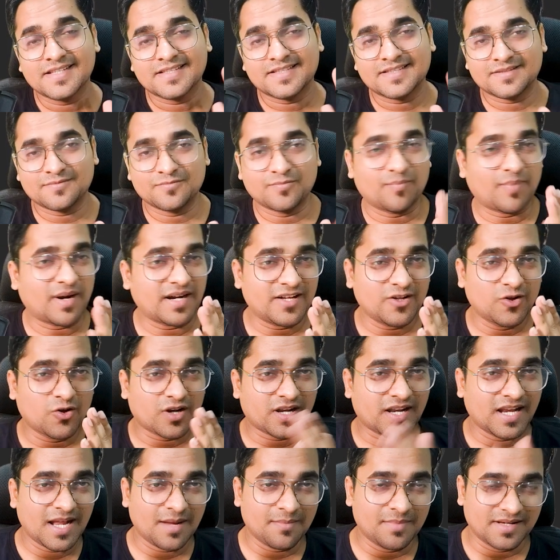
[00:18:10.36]
But your
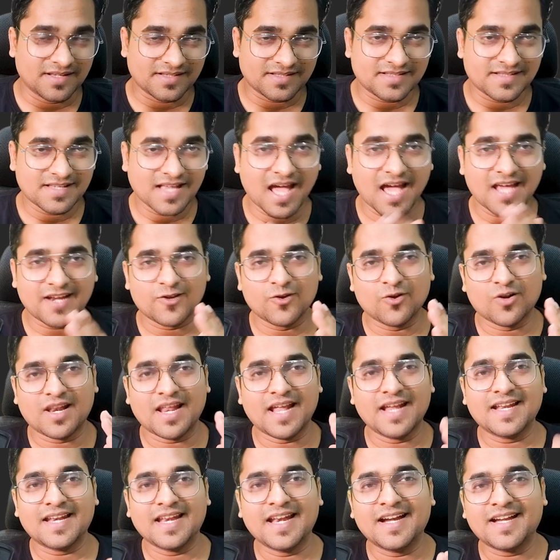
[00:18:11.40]
neighbors are your
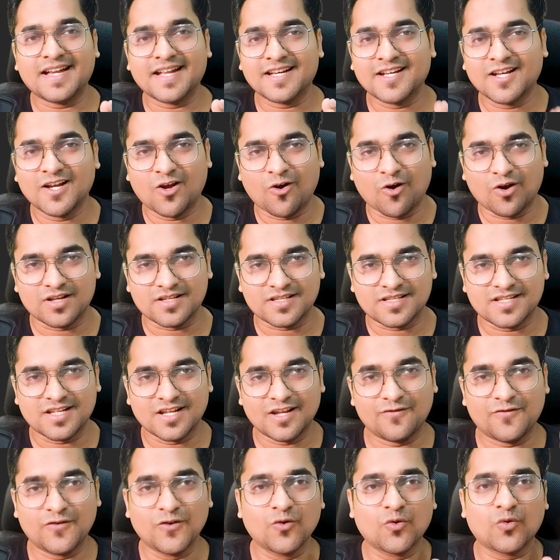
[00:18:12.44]
like let and const.
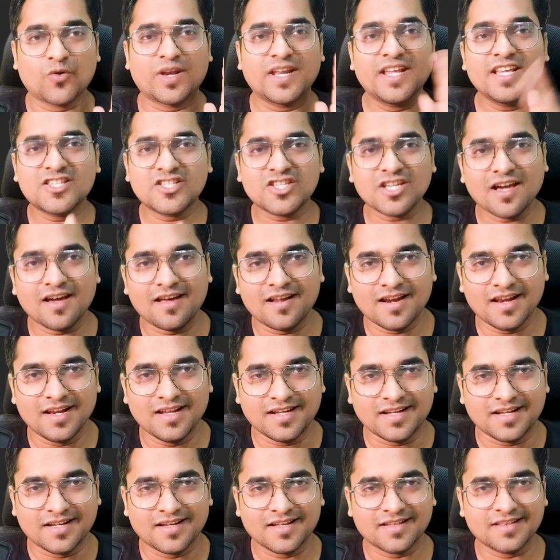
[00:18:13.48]
If you reach
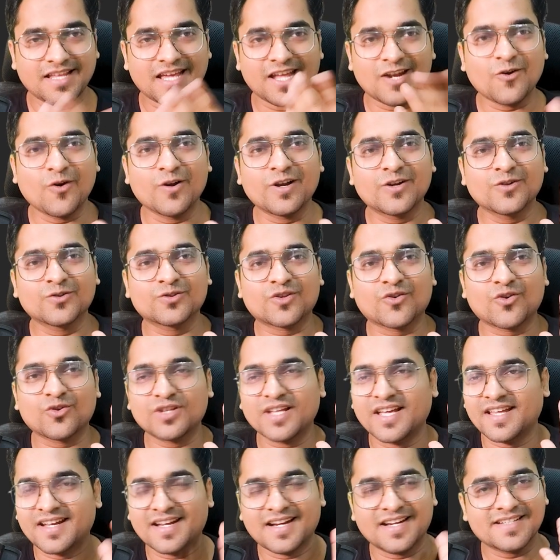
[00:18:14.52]
early, they are going to throw
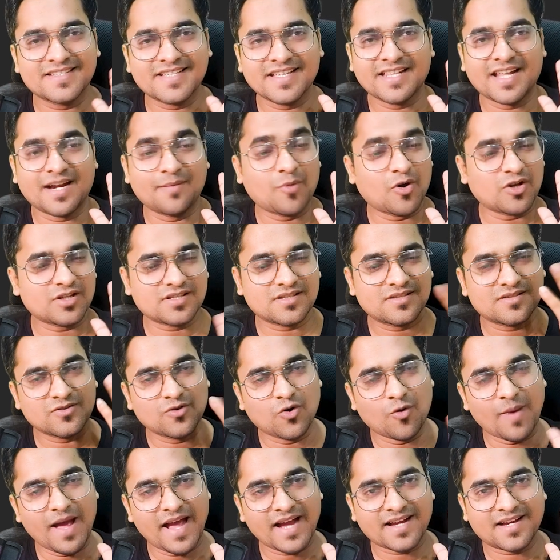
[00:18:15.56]
the error and say that, boss,
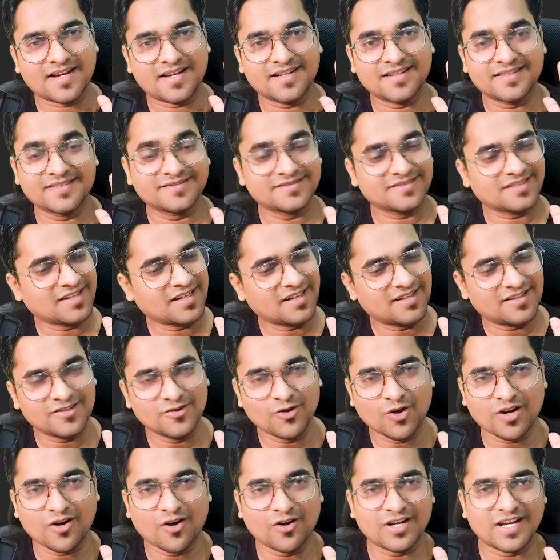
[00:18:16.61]
go back. You
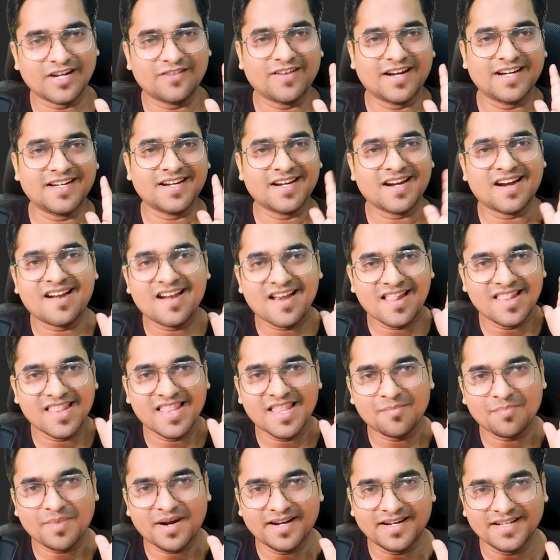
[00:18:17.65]
are not invited until the
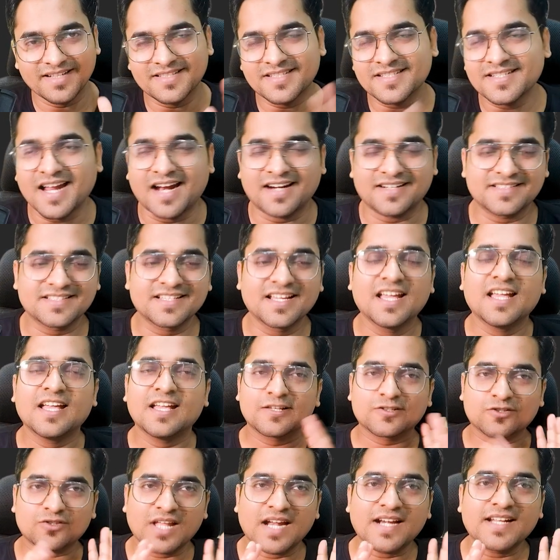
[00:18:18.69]
party starts.
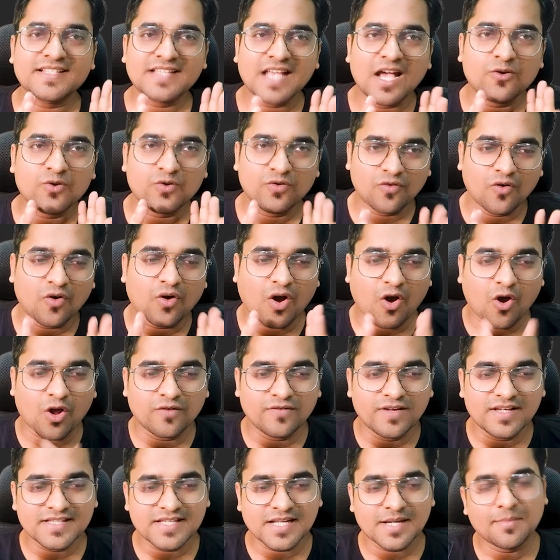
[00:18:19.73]
So that is how you
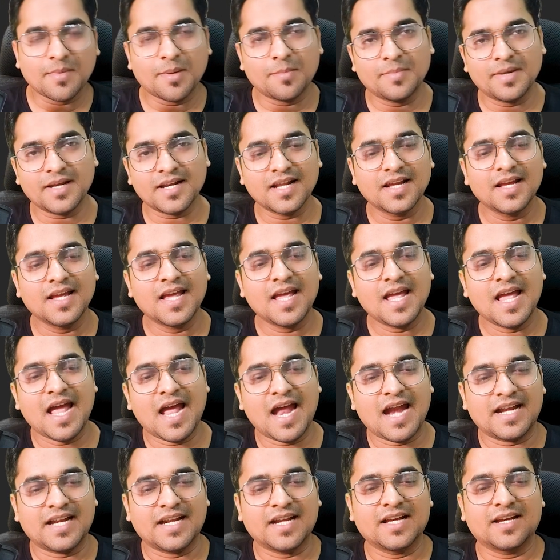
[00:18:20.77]
always remember.
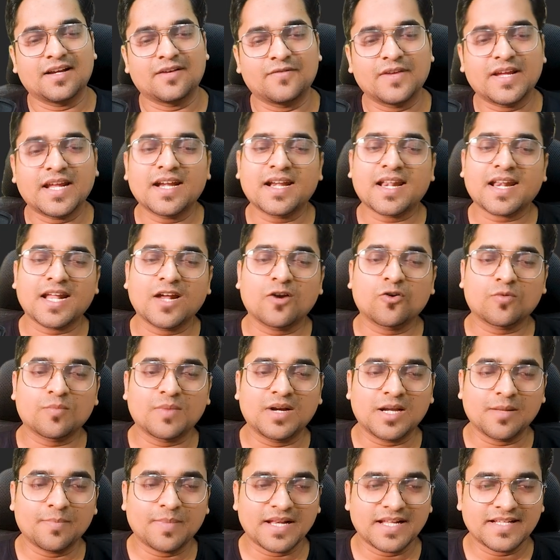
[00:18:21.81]
And we can try out
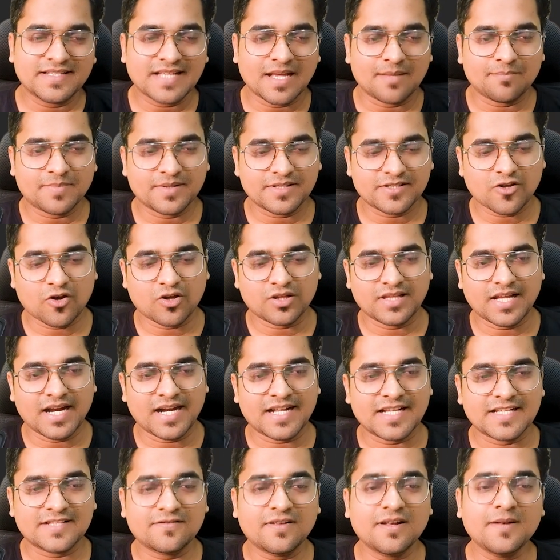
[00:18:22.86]
multiple examples on that
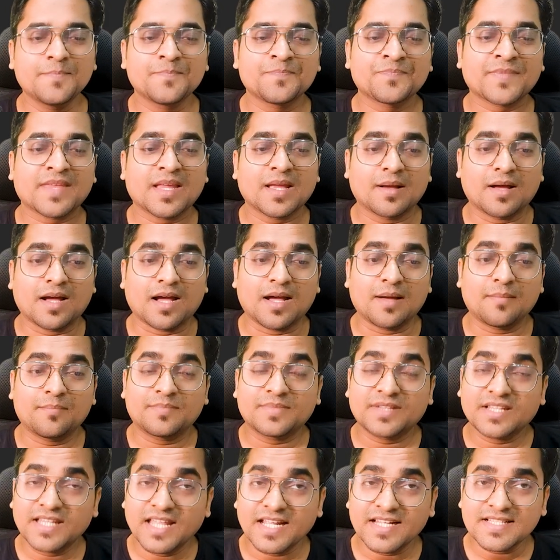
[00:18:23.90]
as
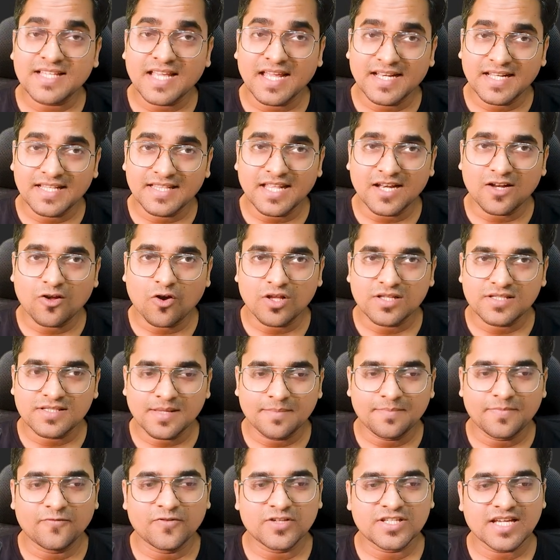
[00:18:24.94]
well. There is another
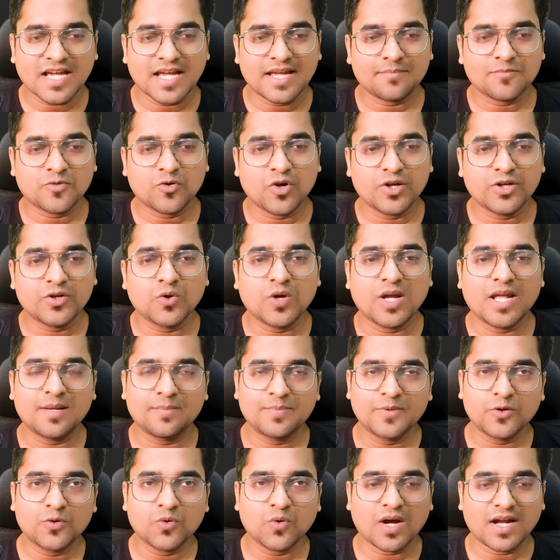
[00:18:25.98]
concept which I am going to help
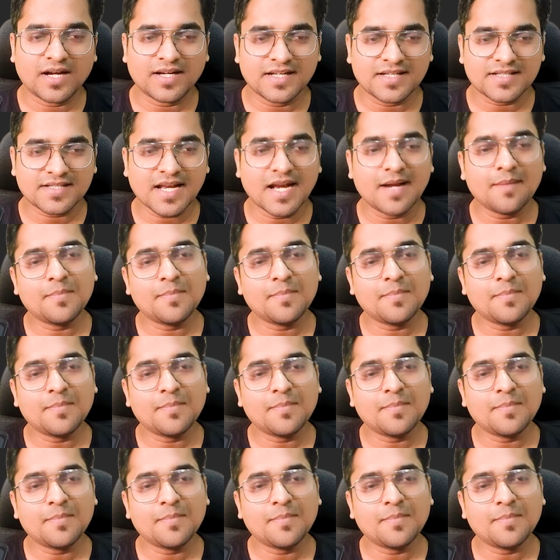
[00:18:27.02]
you to understand.